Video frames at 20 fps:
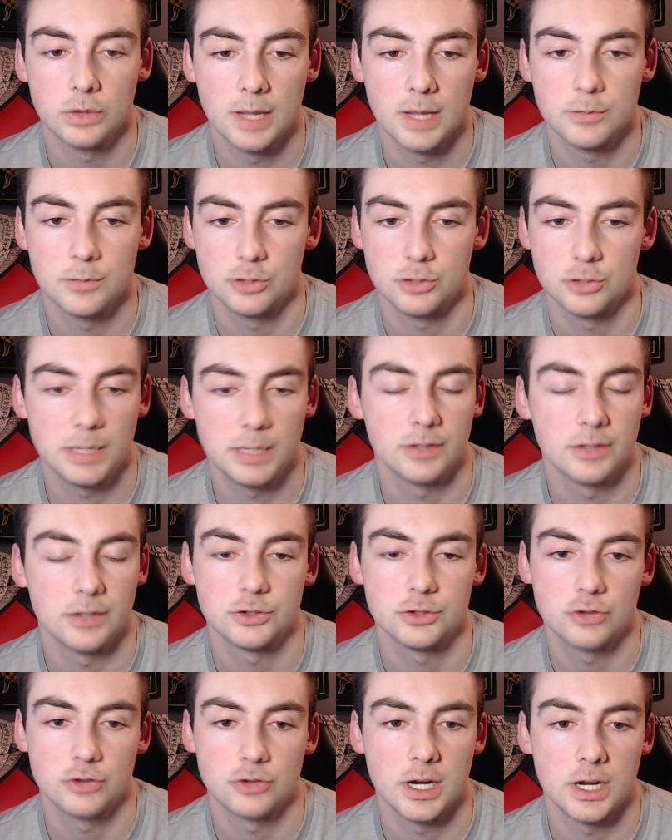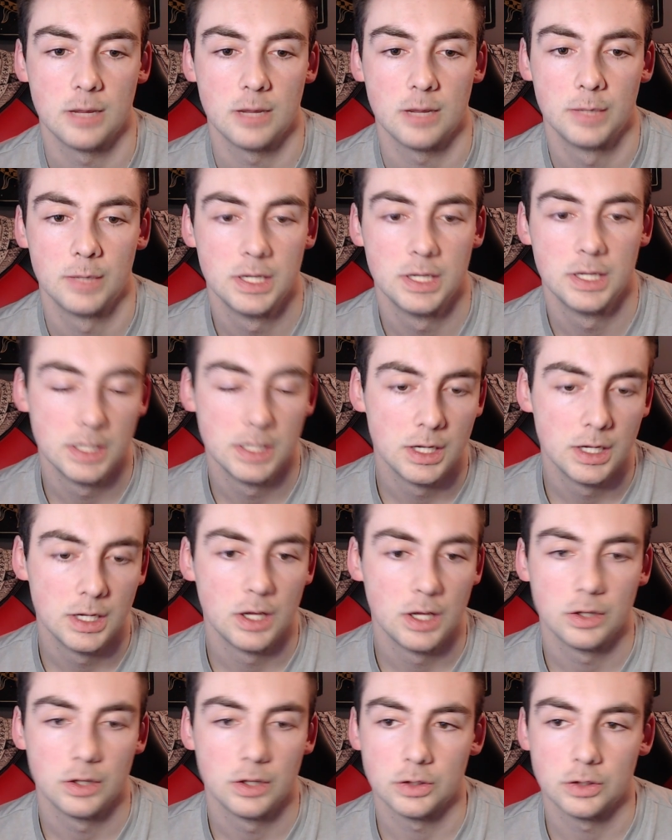Just be able to straight up
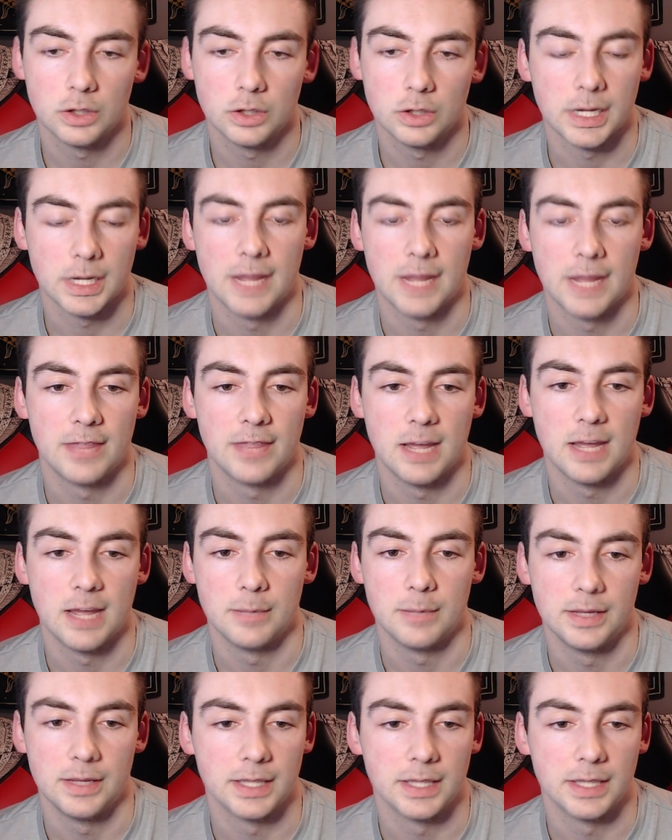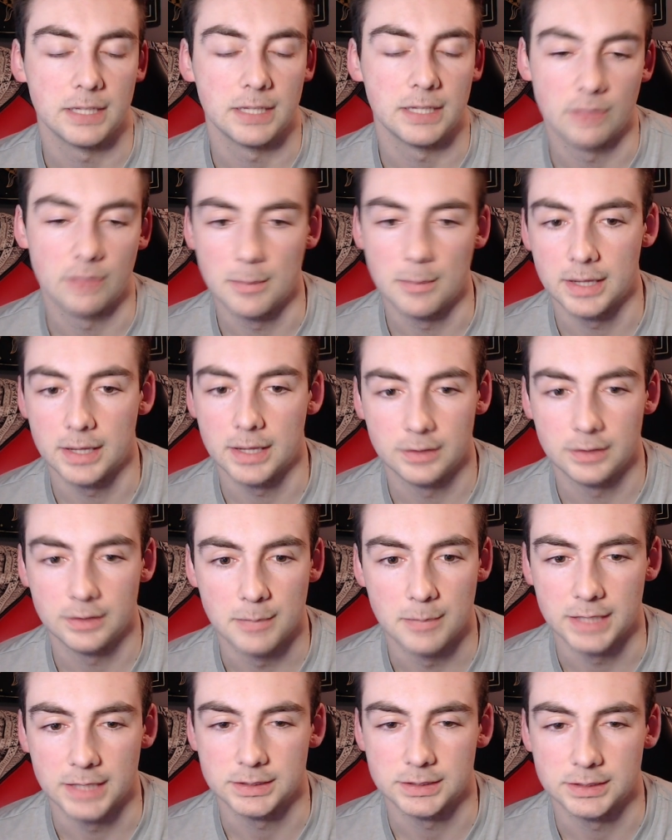click on them and then give them the
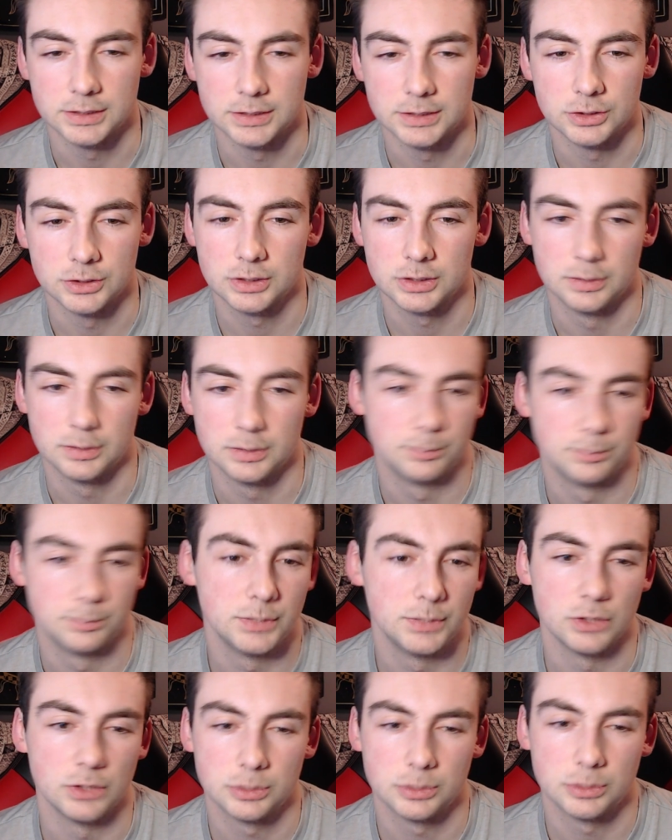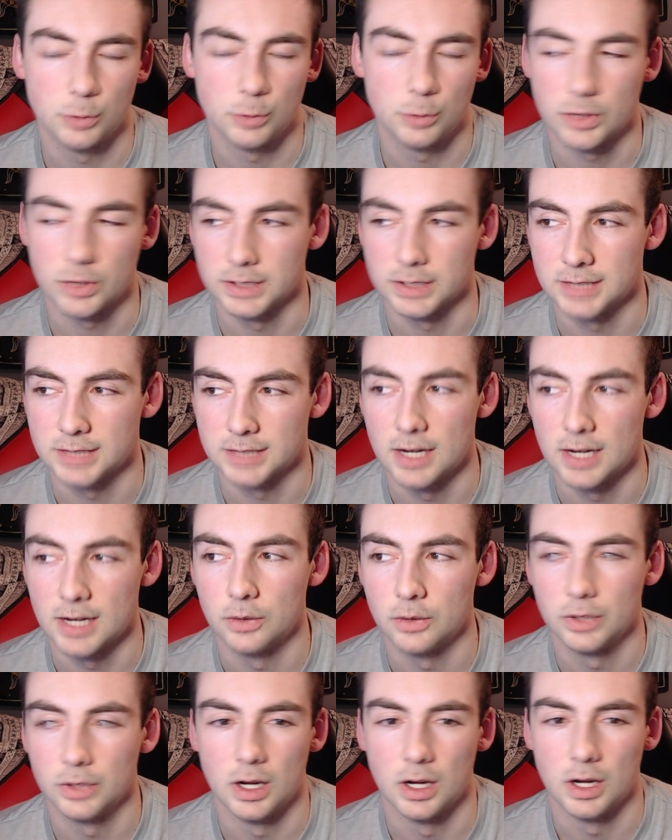medicine just to smooth things out.
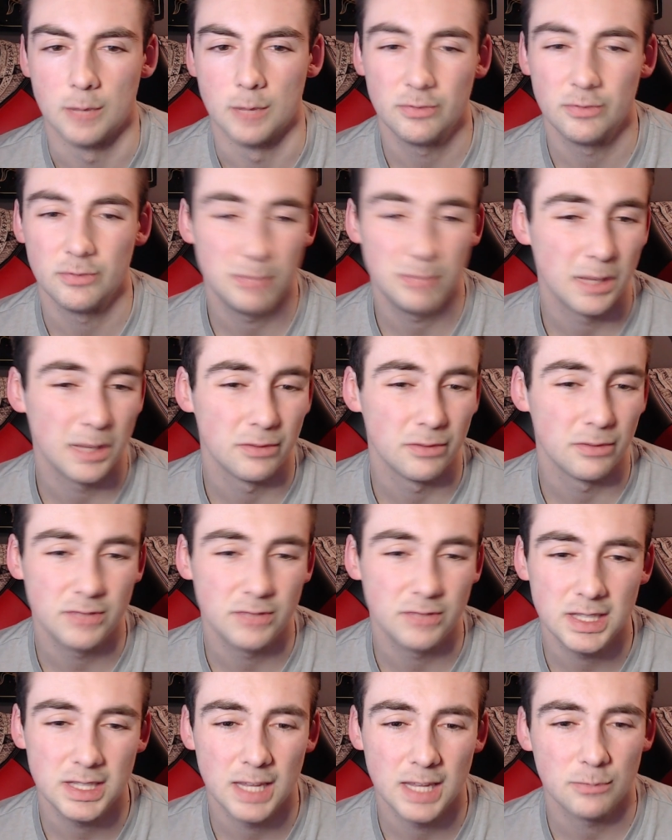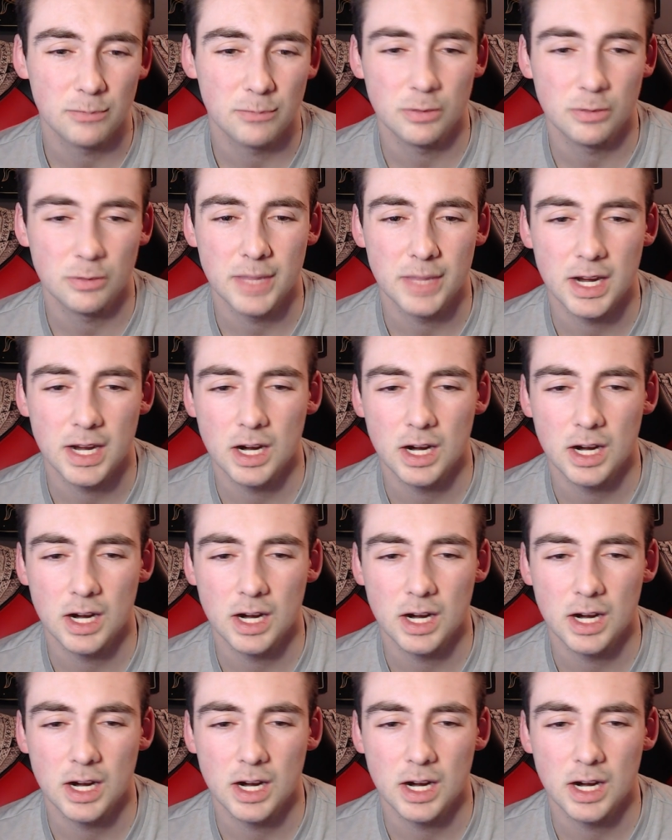Be able to feed them from there.